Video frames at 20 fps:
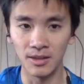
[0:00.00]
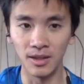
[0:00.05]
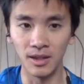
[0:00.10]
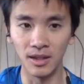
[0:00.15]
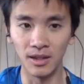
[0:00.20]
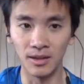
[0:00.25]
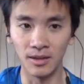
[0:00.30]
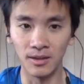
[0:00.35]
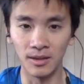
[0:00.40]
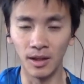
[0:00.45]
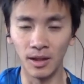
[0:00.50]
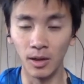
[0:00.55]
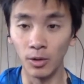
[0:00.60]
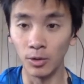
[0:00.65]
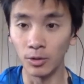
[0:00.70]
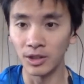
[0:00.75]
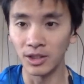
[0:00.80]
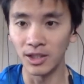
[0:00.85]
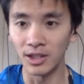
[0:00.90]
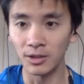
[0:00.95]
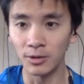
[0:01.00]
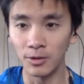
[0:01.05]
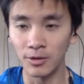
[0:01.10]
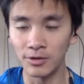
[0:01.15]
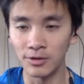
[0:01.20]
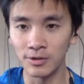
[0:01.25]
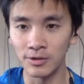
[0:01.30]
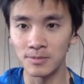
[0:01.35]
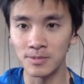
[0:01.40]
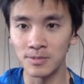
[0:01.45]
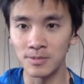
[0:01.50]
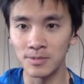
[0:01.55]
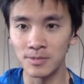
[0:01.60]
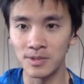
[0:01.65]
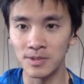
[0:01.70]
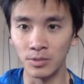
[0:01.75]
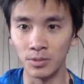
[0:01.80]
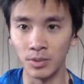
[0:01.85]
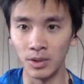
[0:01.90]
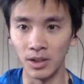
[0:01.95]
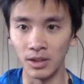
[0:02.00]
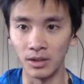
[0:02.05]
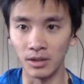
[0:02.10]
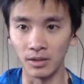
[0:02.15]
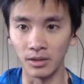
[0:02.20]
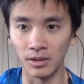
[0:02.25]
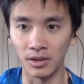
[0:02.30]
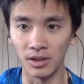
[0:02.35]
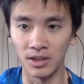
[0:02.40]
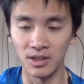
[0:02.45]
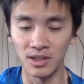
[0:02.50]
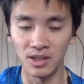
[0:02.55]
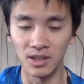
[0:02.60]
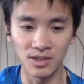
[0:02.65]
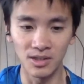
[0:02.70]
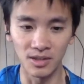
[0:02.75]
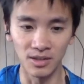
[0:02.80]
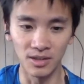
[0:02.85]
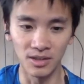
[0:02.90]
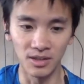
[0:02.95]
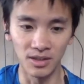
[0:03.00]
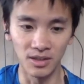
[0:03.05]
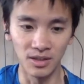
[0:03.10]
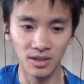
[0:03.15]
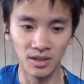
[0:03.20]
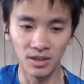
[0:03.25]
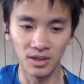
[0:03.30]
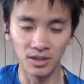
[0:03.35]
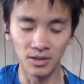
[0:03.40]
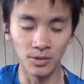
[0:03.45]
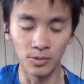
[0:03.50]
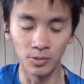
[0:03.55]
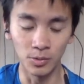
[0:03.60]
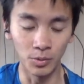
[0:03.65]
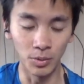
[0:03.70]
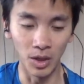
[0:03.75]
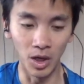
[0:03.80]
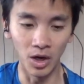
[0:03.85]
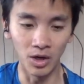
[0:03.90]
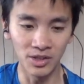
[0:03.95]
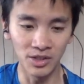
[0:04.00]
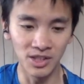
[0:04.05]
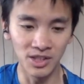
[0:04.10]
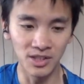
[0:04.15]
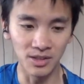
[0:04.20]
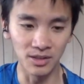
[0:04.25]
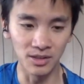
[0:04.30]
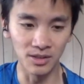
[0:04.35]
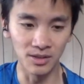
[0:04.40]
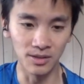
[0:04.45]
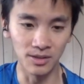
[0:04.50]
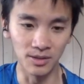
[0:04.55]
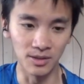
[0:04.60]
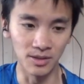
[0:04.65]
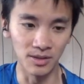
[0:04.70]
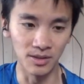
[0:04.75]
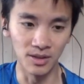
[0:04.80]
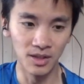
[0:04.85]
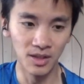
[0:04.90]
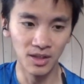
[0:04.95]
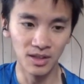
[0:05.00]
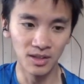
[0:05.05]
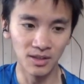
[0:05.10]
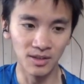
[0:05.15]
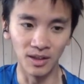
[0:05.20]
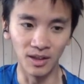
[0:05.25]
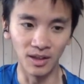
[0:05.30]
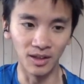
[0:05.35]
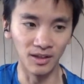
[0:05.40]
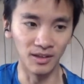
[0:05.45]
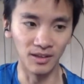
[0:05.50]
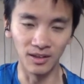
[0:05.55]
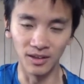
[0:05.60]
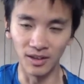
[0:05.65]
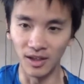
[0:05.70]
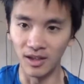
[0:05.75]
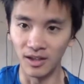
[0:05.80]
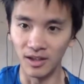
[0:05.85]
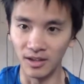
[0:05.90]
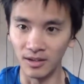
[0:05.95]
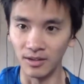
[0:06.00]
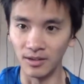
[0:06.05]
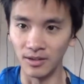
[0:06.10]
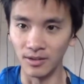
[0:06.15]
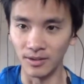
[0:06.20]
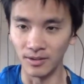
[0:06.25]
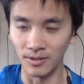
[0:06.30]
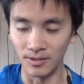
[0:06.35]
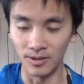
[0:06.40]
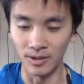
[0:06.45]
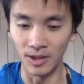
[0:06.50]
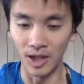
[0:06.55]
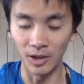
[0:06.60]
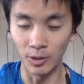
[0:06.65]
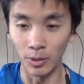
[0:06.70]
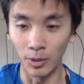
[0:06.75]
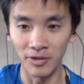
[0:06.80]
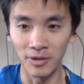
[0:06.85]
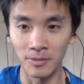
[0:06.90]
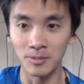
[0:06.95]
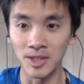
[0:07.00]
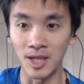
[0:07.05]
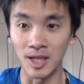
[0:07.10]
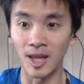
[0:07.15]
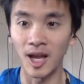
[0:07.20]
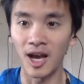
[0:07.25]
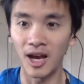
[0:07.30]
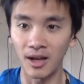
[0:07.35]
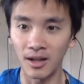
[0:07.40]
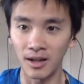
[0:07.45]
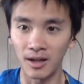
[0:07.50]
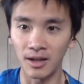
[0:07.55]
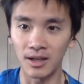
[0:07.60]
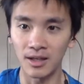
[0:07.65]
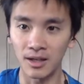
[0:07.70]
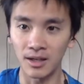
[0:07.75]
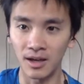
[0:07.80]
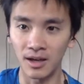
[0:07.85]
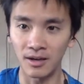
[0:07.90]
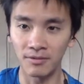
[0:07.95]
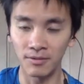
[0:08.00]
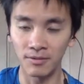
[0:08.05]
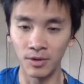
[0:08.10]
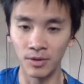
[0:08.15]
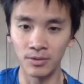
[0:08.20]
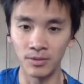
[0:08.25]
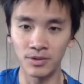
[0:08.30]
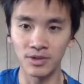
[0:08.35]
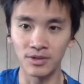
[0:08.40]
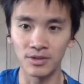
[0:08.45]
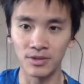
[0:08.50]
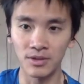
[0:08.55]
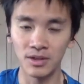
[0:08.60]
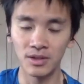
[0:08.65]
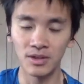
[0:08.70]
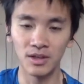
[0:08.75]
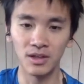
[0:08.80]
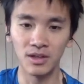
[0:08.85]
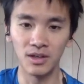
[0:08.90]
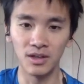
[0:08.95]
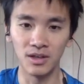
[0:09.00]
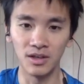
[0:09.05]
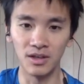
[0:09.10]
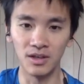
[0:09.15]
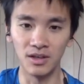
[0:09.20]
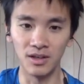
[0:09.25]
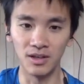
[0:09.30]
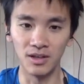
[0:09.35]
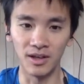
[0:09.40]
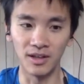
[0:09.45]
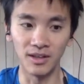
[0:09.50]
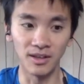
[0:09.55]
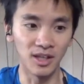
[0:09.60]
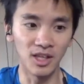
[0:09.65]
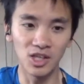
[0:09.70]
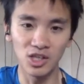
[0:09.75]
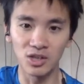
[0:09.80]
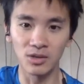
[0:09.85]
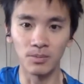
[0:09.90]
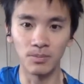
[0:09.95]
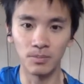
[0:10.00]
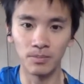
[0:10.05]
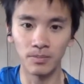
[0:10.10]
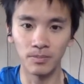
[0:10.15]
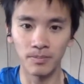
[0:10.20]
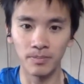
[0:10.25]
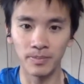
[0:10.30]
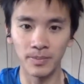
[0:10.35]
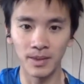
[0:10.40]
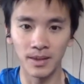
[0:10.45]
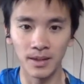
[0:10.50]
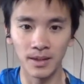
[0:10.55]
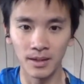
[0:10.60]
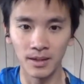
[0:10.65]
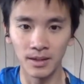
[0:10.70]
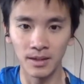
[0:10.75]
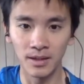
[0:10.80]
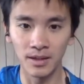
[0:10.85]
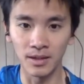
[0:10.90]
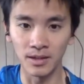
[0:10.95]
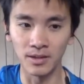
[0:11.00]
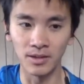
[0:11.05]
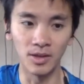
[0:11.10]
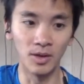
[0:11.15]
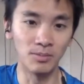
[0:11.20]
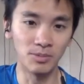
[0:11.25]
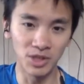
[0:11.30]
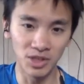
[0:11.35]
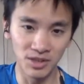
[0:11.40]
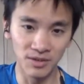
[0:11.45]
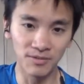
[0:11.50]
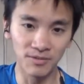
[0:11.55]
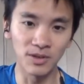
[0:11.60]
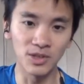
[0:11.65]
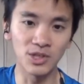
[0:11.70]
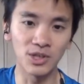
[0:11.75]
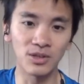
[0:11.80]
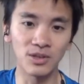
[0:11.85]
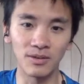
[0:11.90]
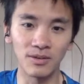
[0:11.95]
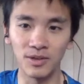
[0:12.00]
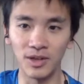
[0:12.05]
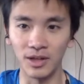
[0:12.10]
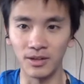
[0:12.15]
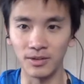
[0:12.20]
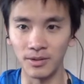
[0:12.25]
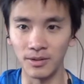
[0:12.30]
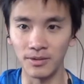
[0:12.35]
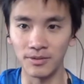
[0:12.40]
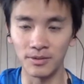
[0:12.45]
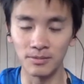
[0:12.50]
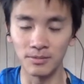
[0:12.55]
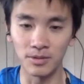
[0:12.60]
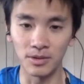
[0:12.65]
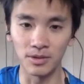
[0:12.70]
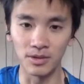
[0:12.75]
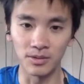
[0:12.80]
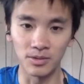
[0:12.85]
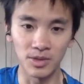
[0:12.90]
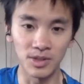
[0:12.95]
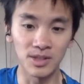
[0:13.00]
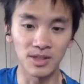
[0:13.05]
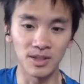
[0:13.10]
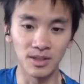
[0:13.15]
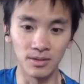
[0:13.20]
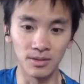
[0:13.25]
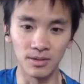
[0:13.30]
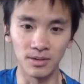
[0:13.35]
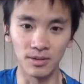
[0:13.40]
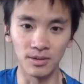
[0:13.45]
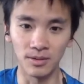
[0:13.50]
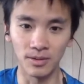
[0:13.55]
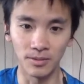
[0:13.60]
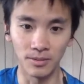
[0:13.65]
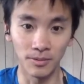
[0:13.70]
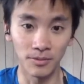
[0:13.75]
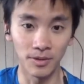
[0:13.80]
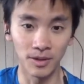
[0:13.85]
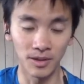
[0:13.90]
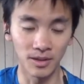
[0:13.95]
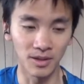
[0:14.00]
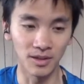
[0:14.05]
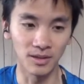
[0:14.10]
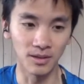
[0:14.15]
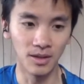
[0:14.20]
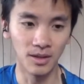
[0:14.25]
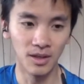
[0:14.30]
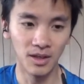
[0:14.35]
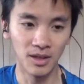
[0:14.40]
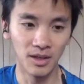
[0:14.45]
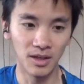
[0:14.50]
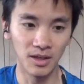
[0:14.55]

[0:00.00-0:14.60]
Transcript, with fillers: the the learning algorithms do we edit uh, do, do we audit uh, the the uh, the algorithms that ha ha have learned the each of the objective function of the algorithm which is still another thing and